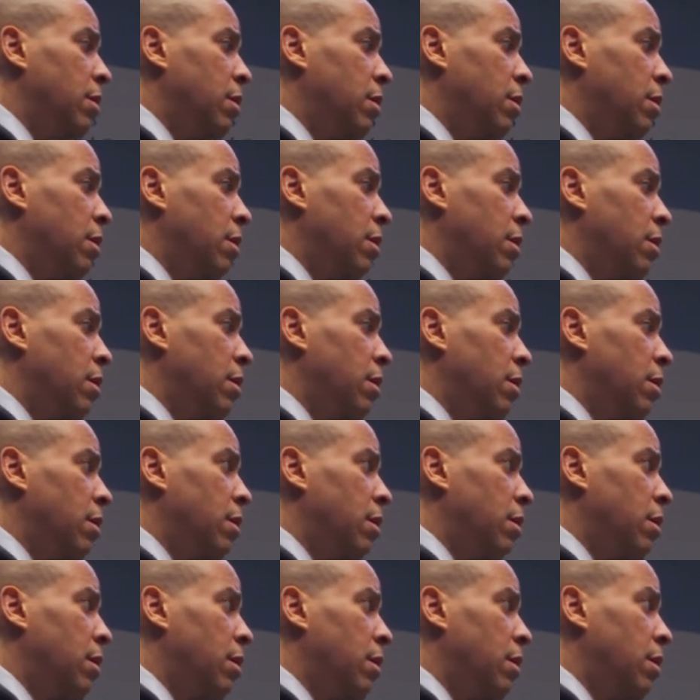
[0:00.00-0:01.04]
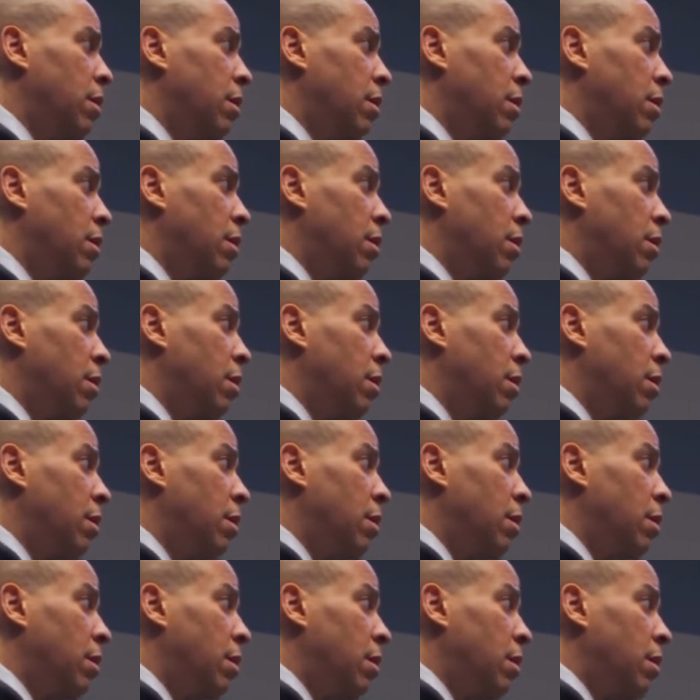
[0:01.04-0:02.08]

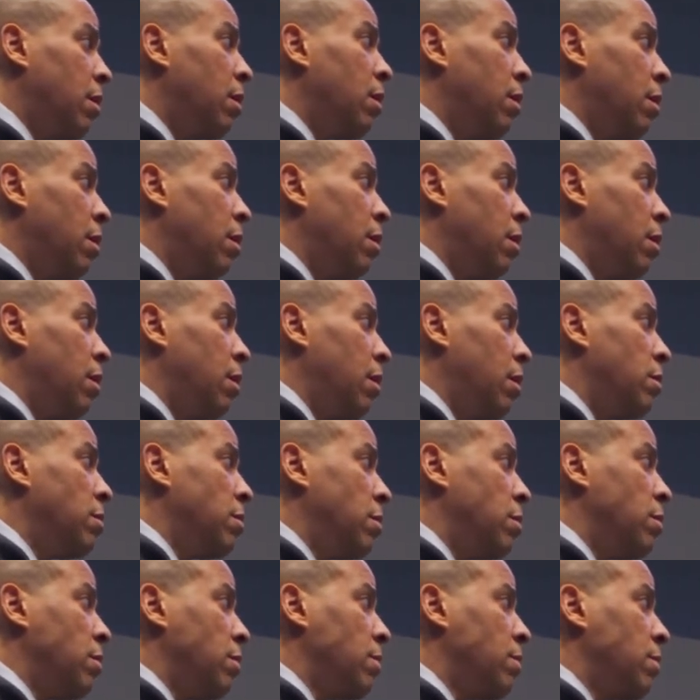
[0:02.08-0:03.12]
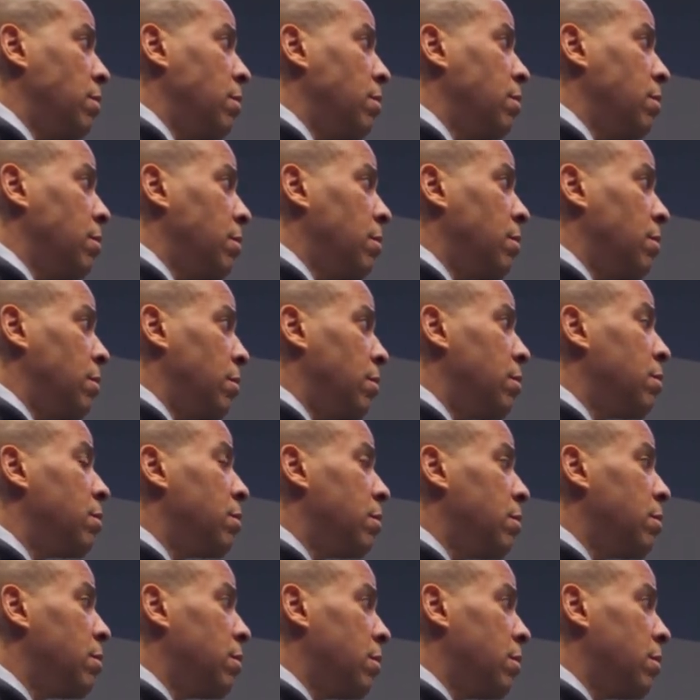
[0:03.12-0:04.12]
The person shown says nothing.